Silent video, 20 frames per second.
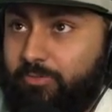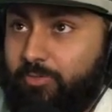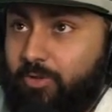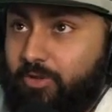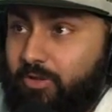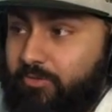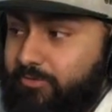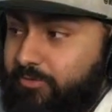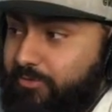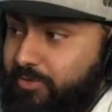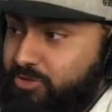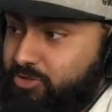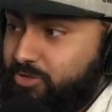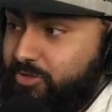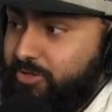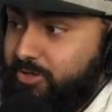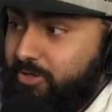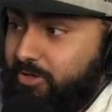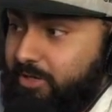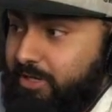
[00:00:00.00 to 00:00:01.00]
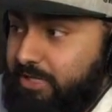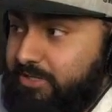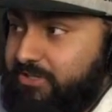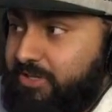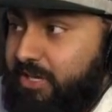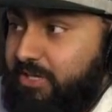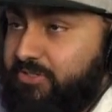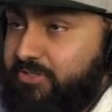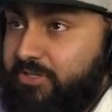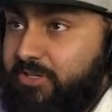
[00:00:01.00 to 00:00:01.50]
pull off the victory here against
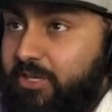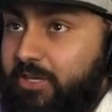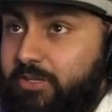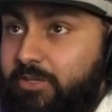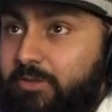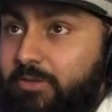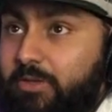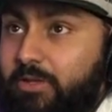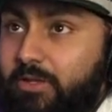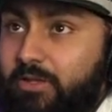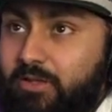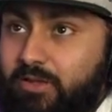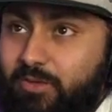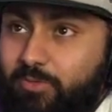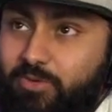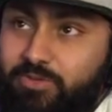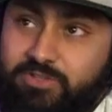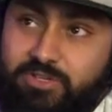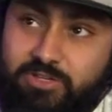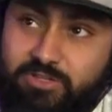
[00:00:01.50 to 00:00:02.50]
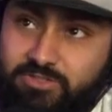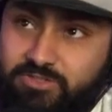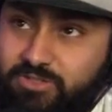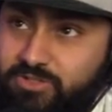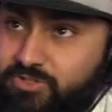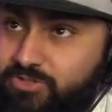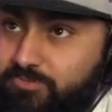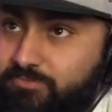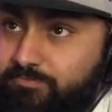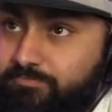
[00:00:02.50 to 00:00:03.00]
Casey Kenney. I'm going to say
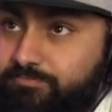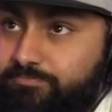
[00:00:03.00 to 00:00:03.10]
decision.